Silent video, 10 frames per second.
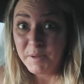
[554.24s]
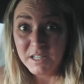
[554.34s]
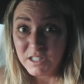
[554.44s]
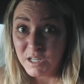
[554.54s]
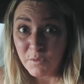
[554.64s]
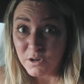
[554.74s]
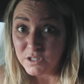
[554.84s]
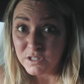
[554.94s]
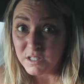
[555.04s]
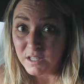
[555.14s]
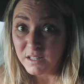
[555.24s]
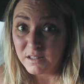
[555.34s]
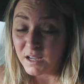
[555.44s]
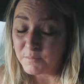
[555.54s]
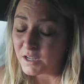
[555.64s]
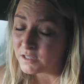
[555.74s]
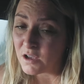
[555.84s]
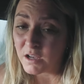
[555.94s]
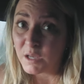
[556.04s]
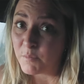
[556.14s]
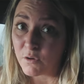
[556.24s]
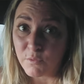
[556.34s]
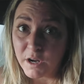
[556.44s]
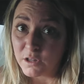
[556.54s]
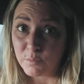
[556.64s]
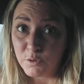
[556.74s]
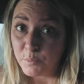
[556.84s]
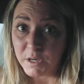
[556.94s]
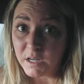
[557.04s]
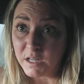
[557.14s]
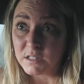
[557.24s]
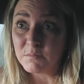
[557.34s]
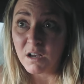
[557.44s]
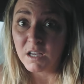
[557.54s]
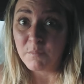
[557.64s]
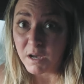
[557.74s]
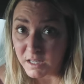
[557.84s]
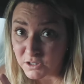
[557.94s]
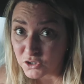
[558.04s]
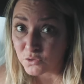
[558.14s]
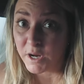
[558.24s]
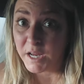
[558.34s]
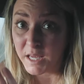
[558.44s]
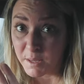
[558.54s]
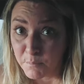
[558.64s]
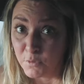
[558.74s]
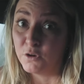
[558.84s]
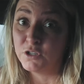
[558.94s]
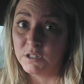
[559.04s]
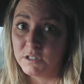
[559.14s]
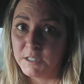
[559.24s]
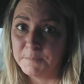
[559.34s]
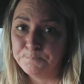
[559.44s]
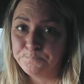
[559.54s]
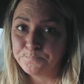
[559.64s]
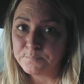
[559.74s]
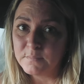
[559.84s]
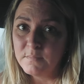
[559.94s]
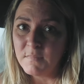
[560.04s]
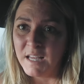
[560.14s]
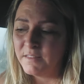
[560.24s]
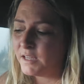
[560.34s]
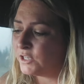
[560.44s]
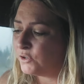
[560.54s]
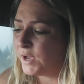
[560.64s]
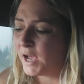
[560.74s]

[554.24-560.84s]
I mean, it's an emergency. I'm not talking about regular pooping needs, I'm talking about straight emergency. And then you